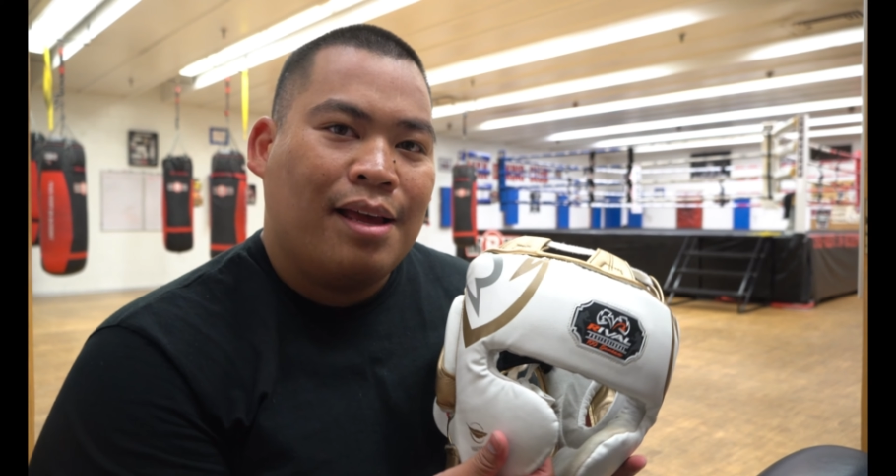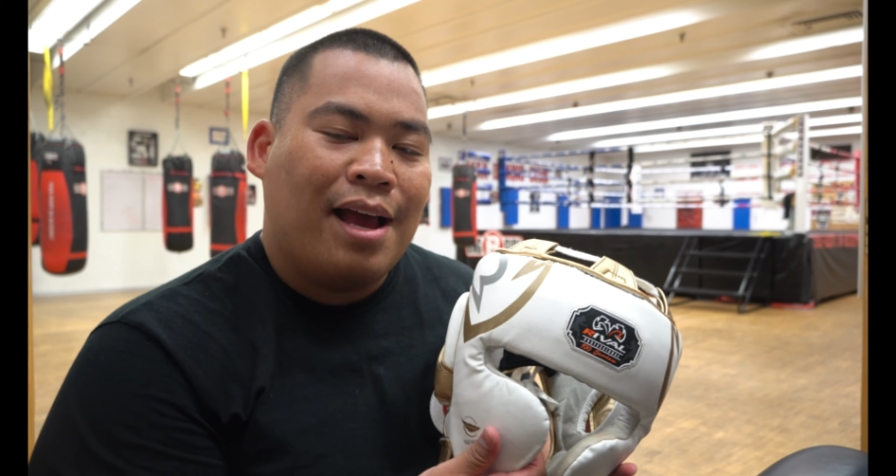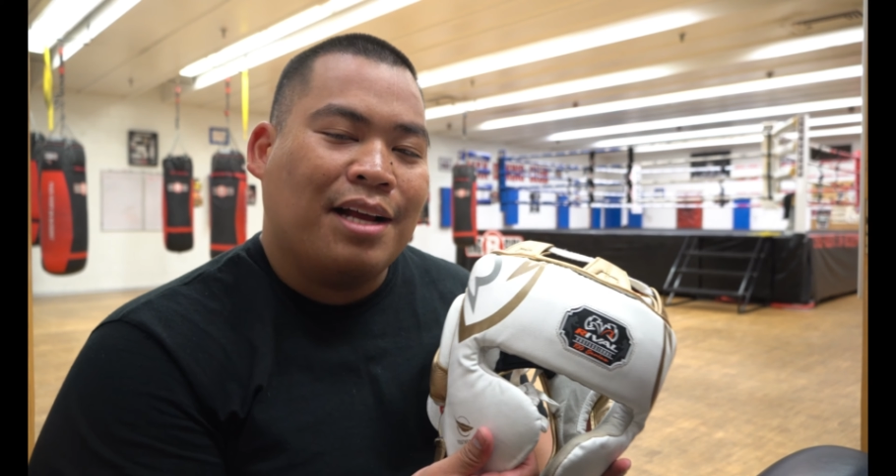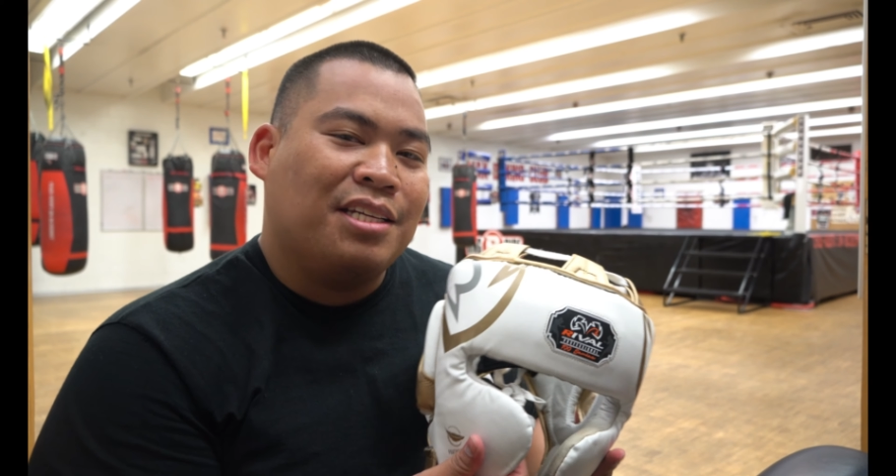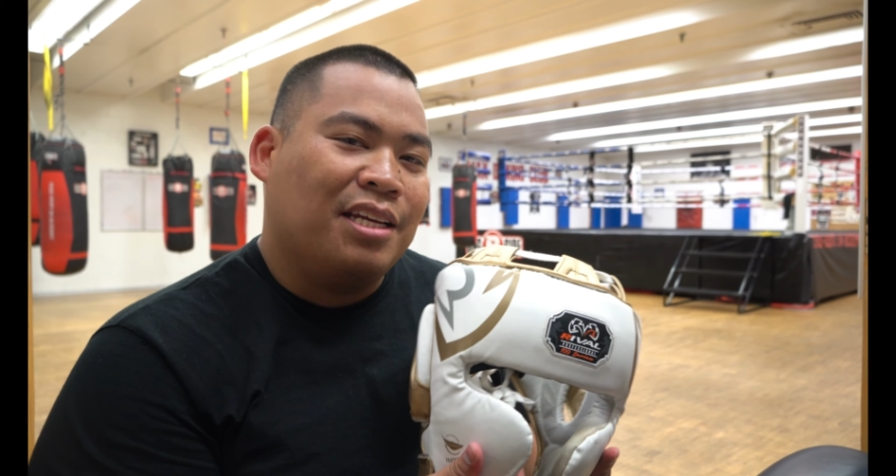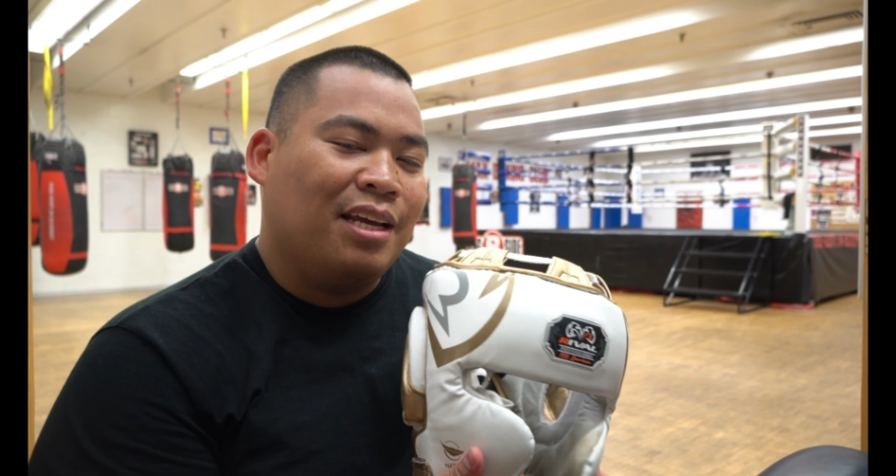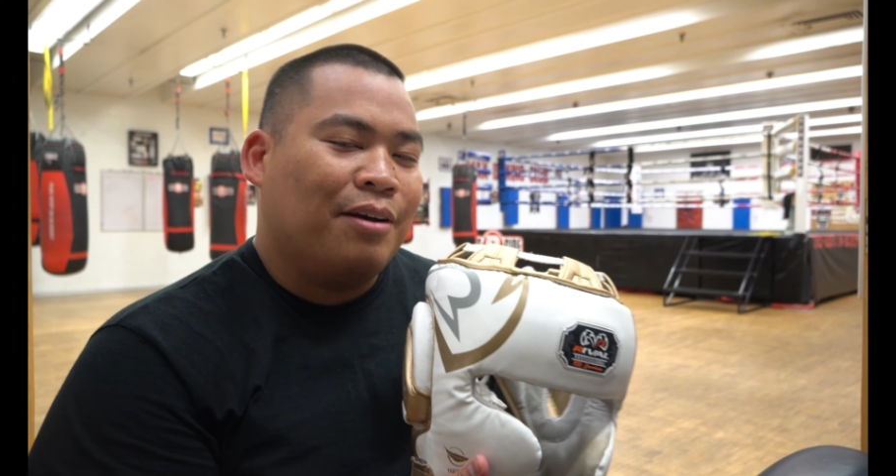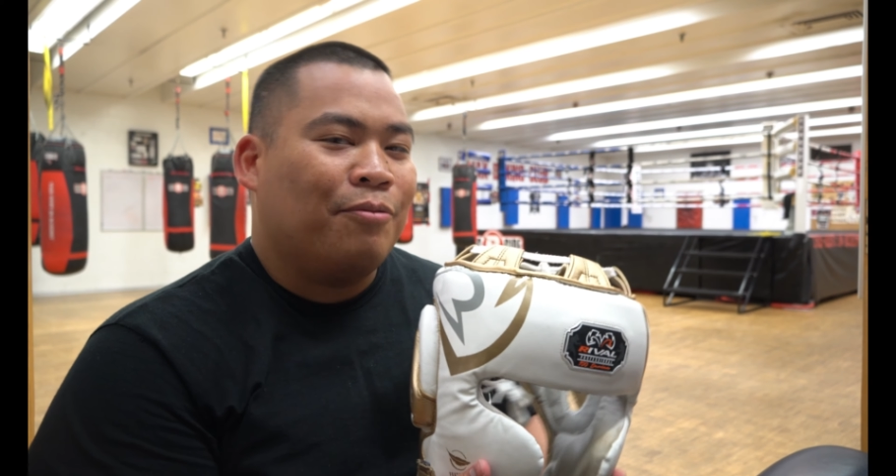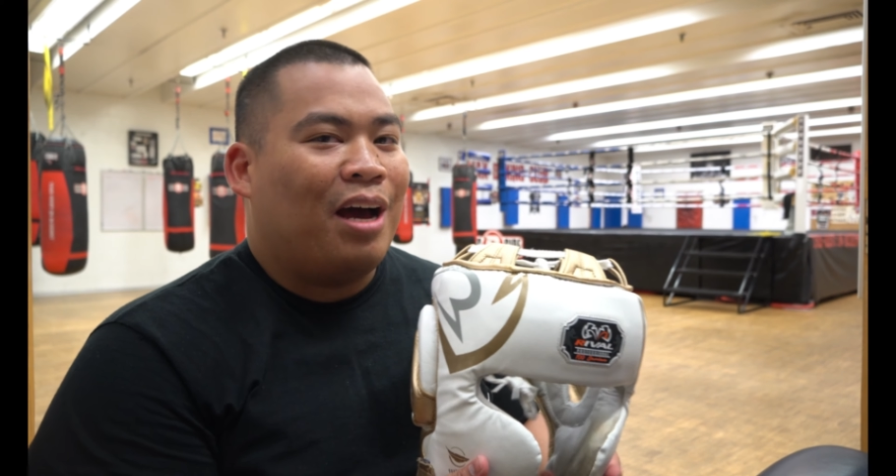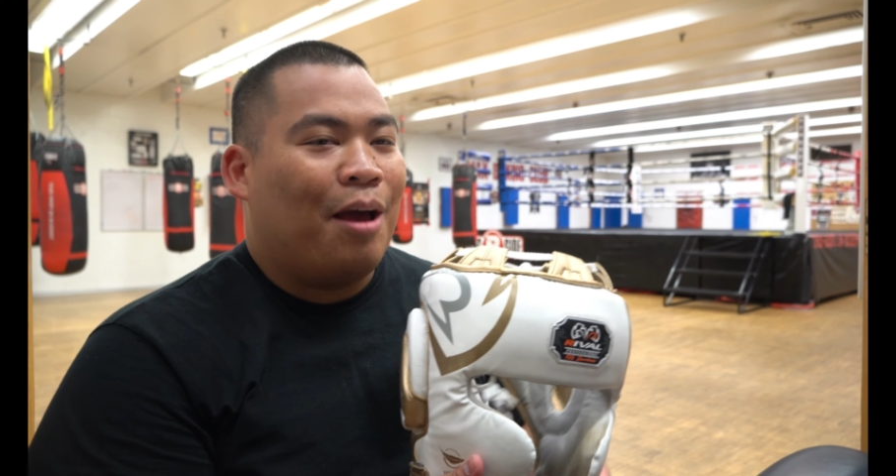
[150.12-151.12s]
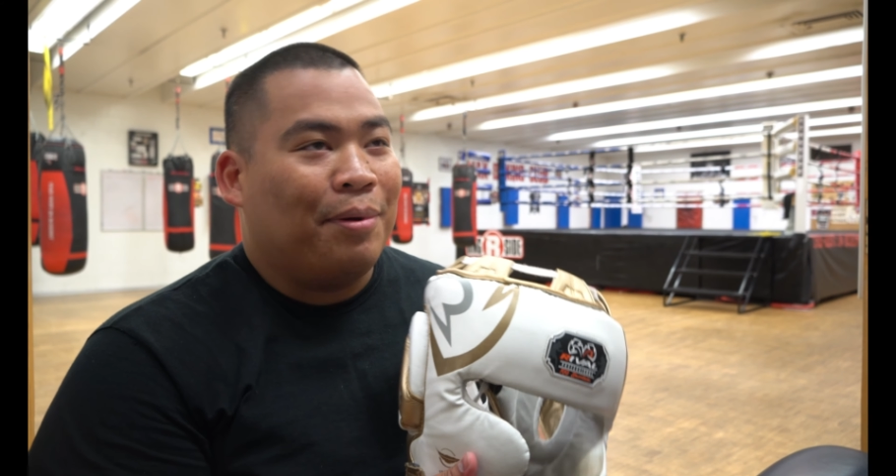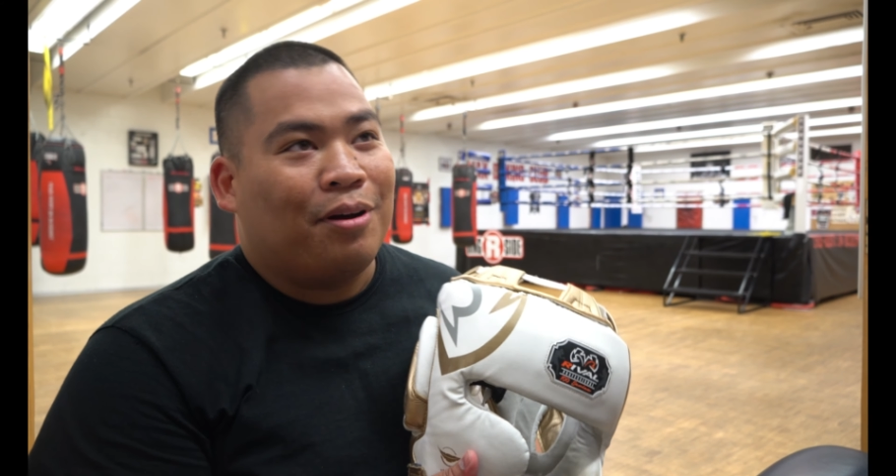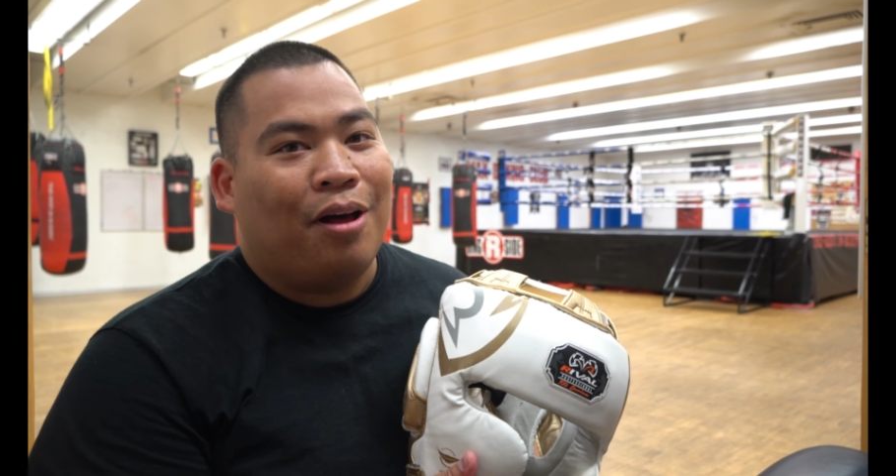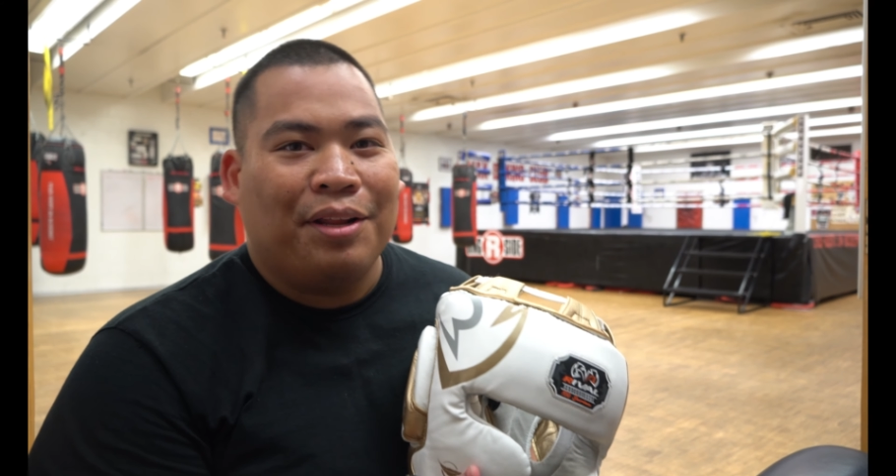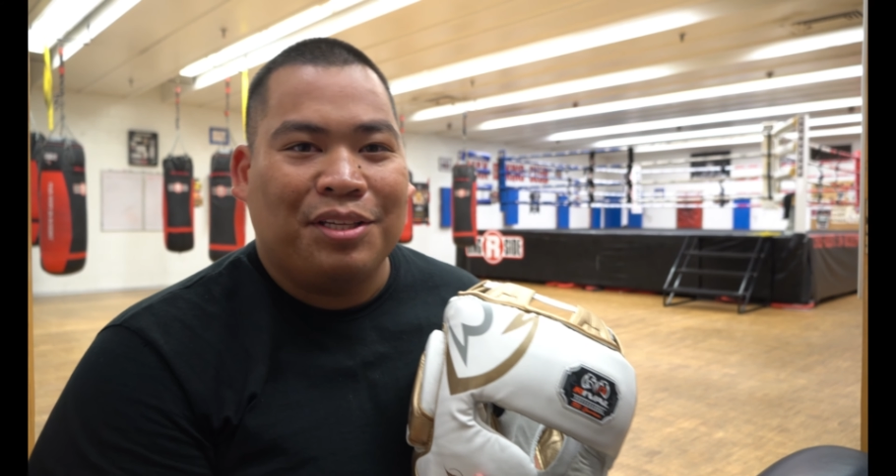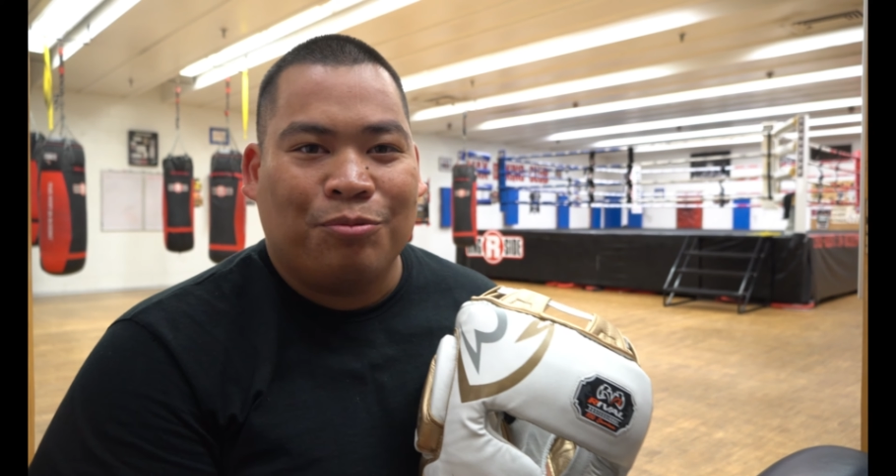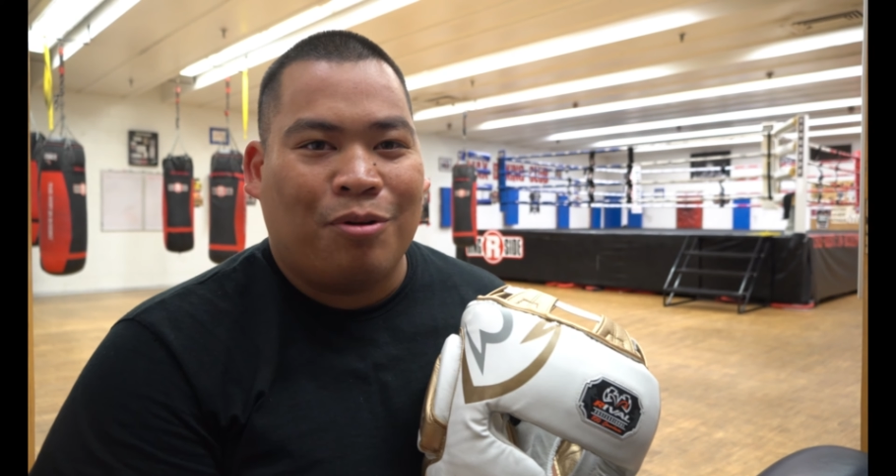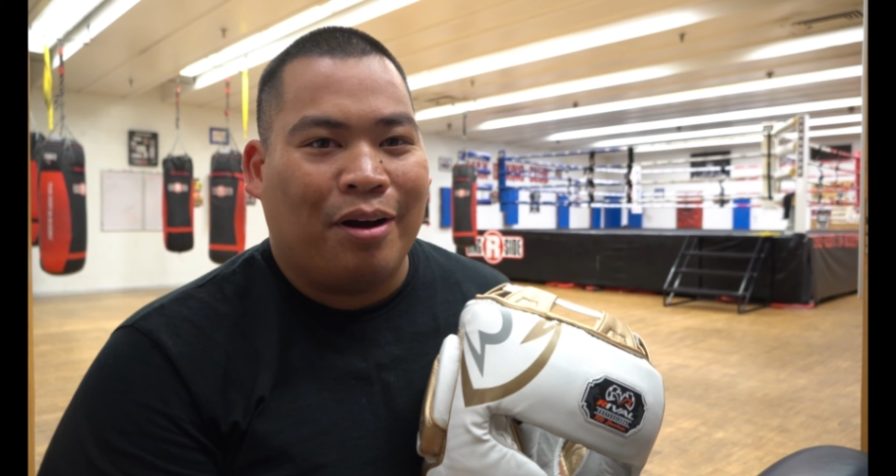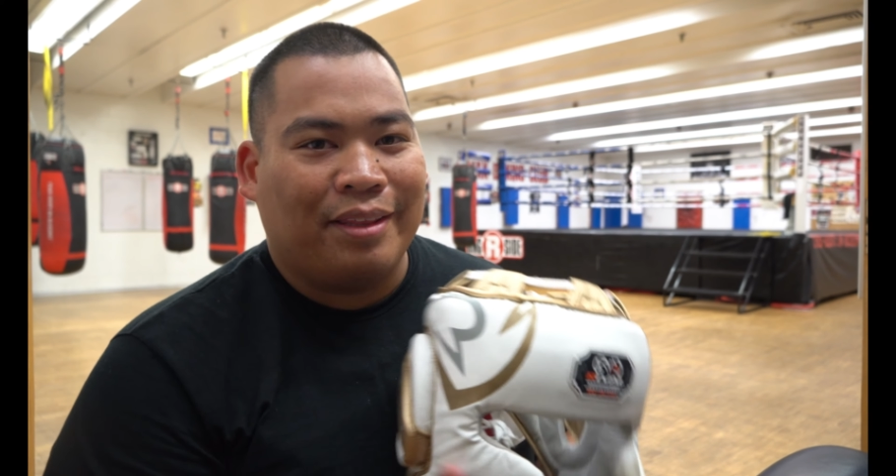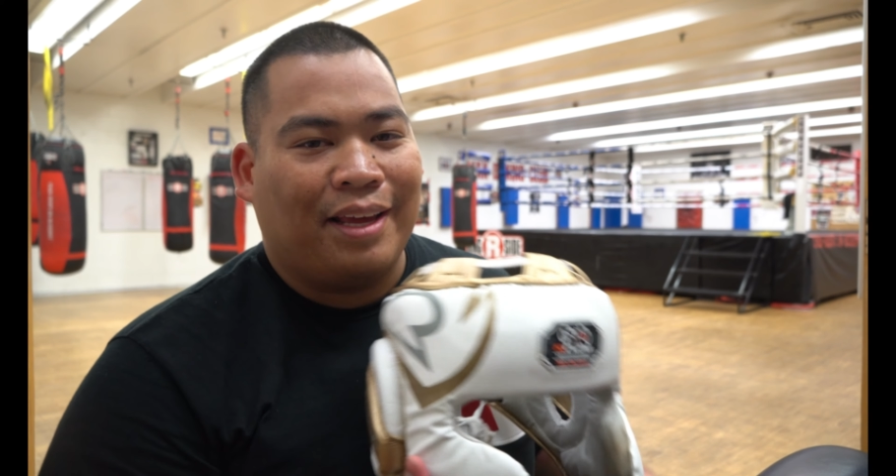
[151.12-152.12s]
Actually, I've been calling this the
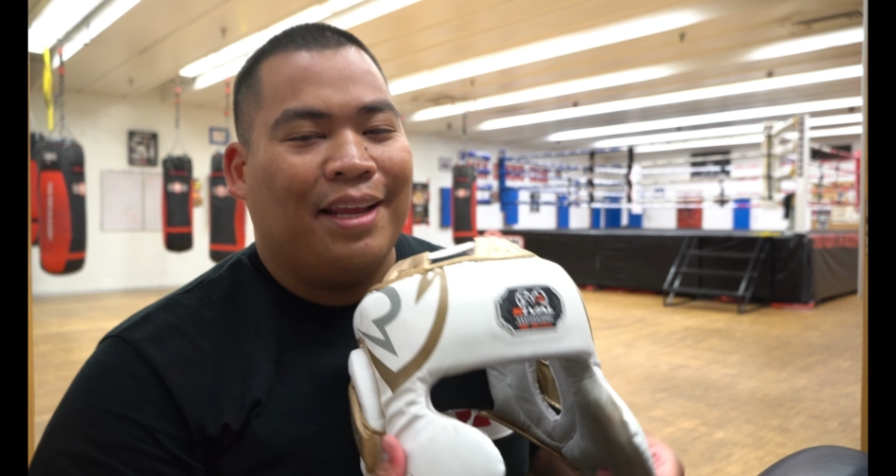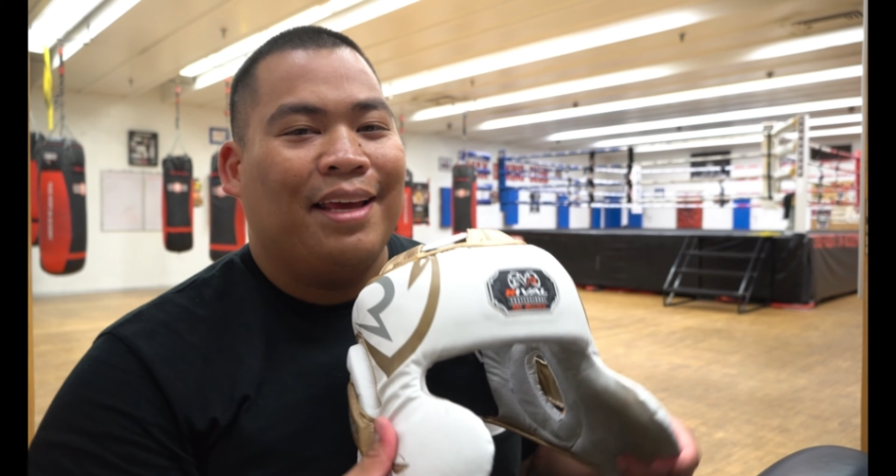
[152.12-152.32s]
wrong thing.